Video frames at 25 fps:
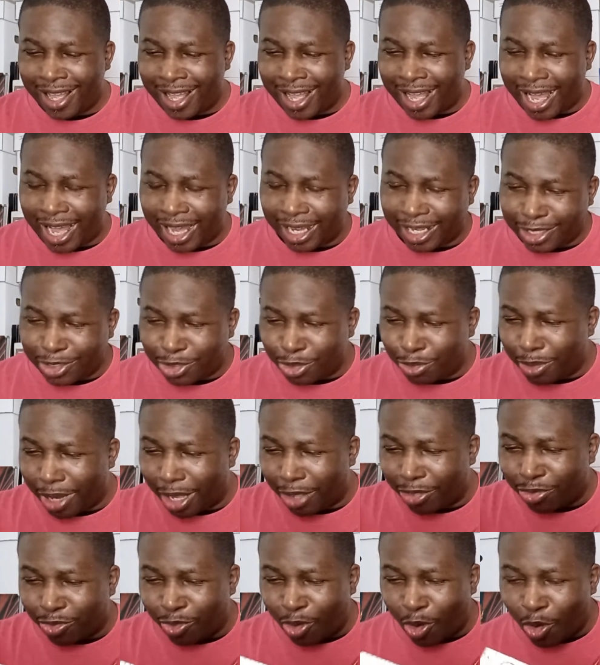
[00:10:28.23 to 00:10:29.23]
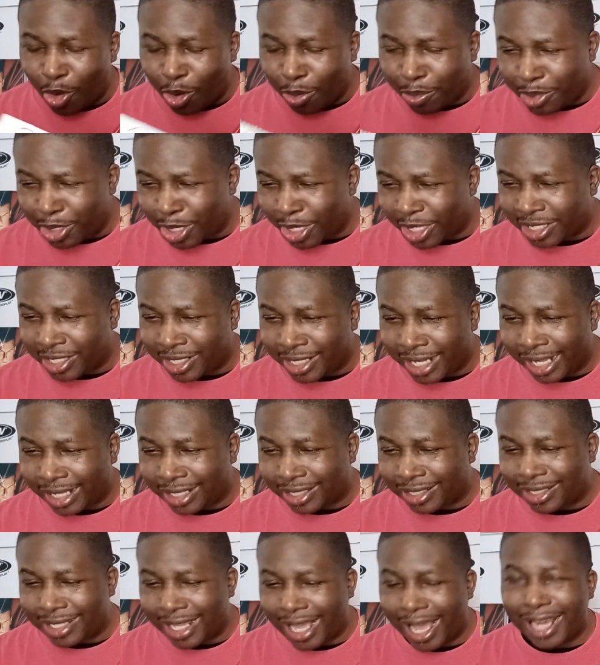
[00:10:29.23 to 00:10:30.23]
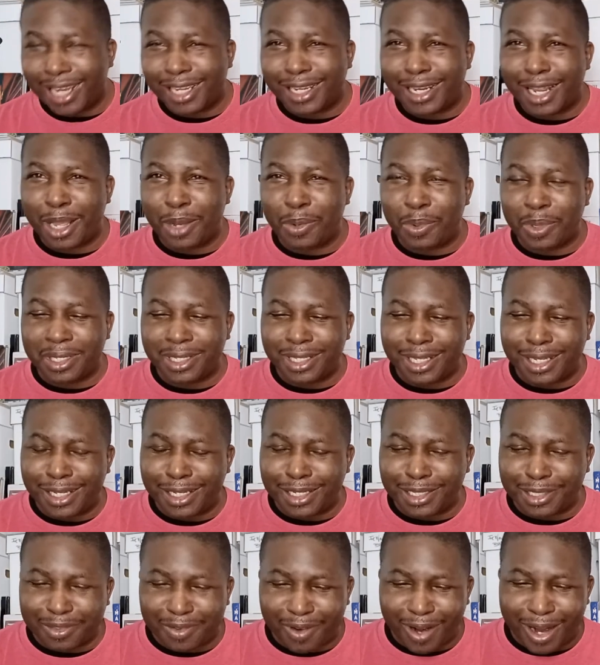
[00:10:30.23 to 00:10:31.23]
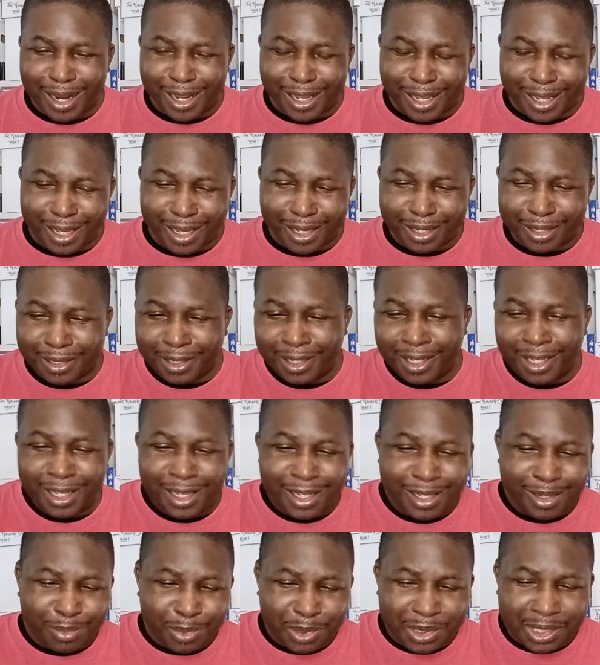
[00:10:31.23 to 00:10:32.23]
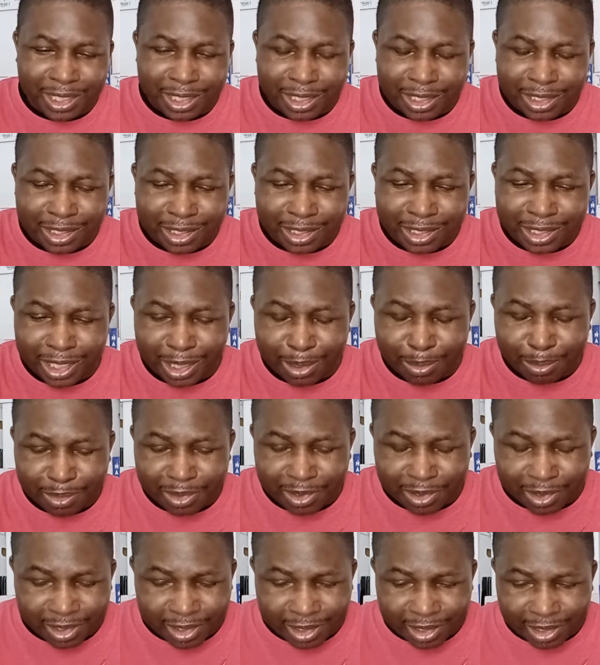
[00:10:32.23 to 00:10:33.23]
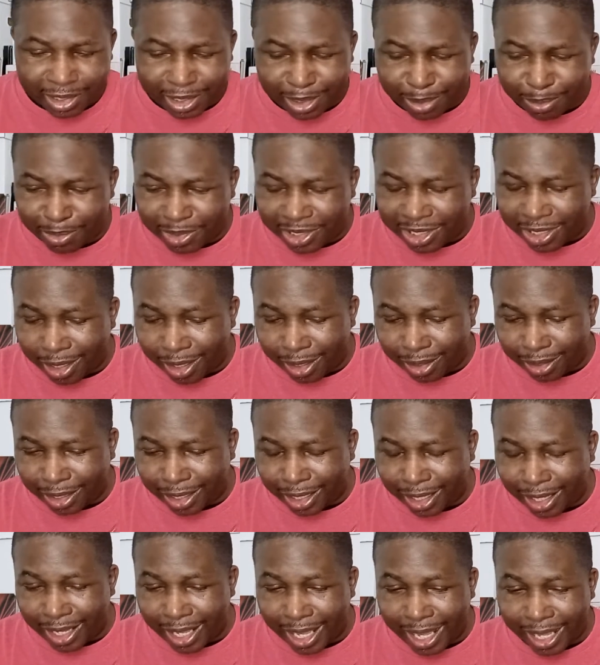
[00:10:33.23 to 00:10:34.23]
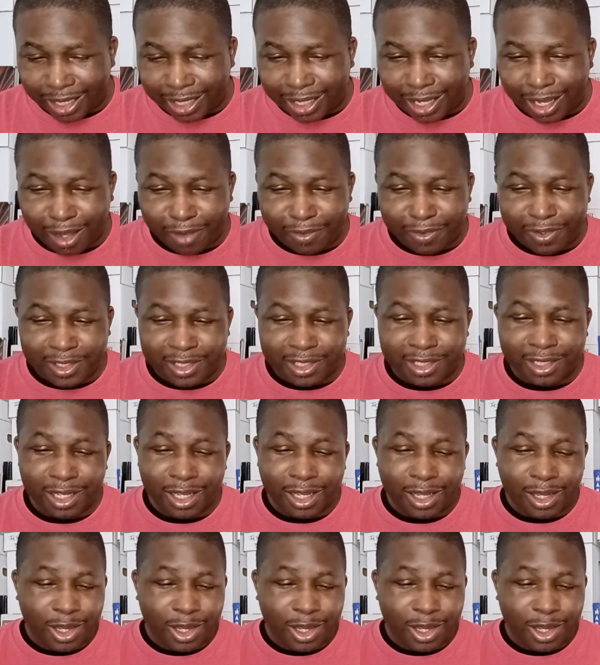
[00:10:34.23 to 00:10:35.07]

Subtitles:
I can do my throw up your set Saturday with these right here, with these Jim Chung head covers.